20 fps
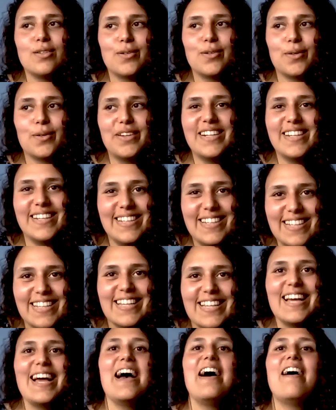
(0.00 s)
So
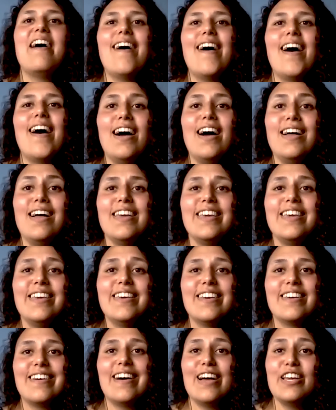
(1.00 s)

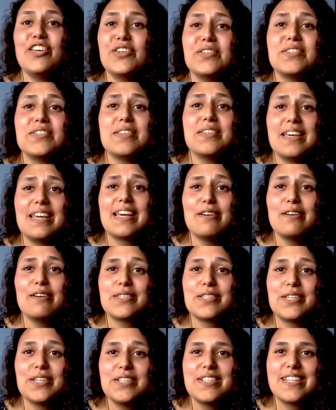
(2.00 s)
I used to think I
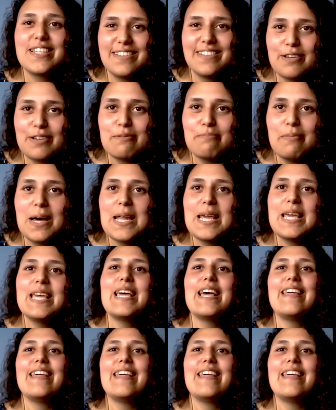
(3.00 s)
was good with money,